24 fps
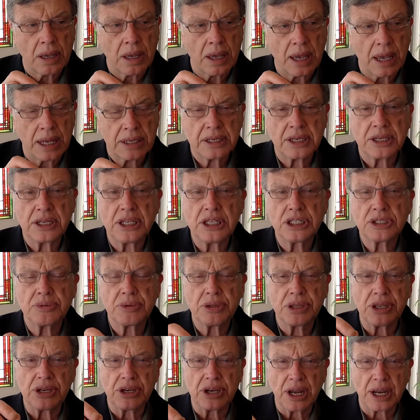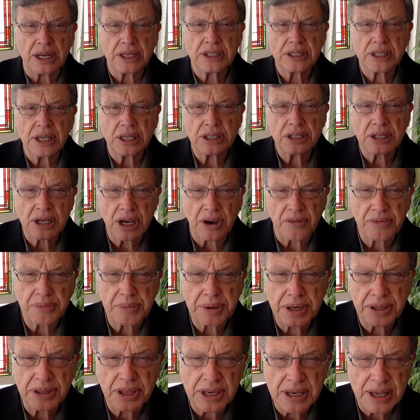entities within the United States
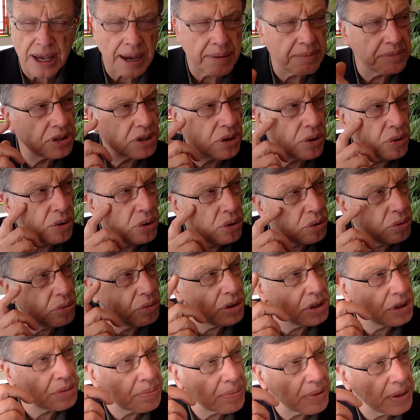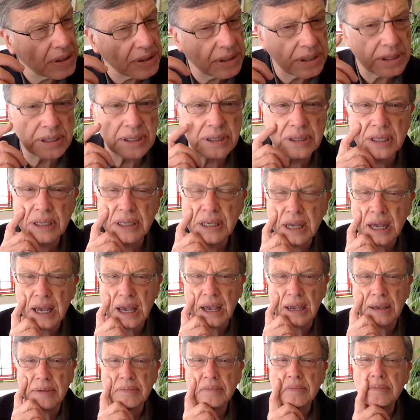government at the time. So who was president at the
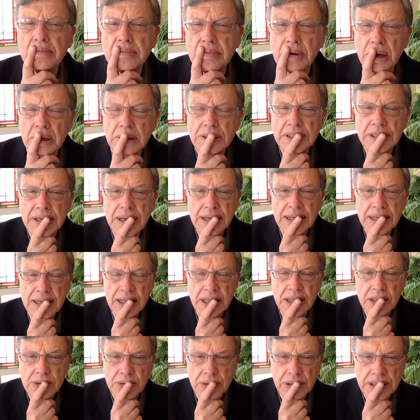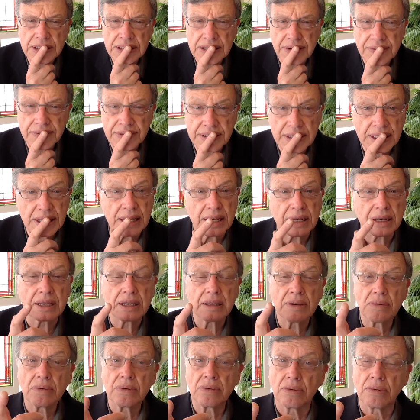time? March 19, 2017.
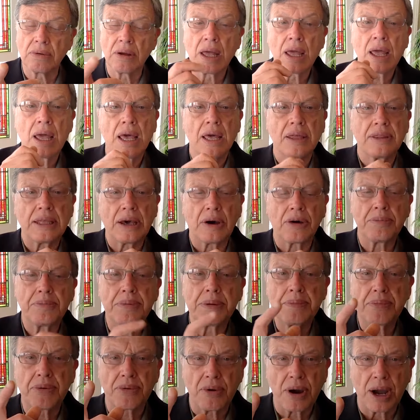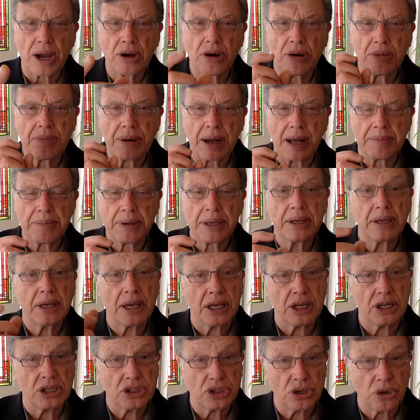Oh, that would be Barack Obama
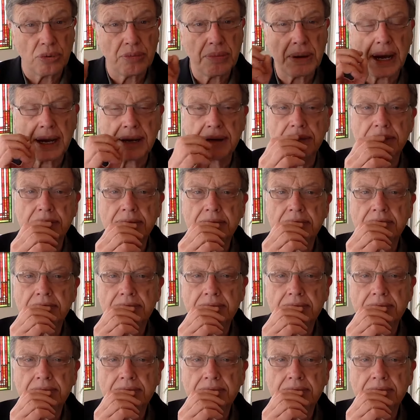and Joe Biden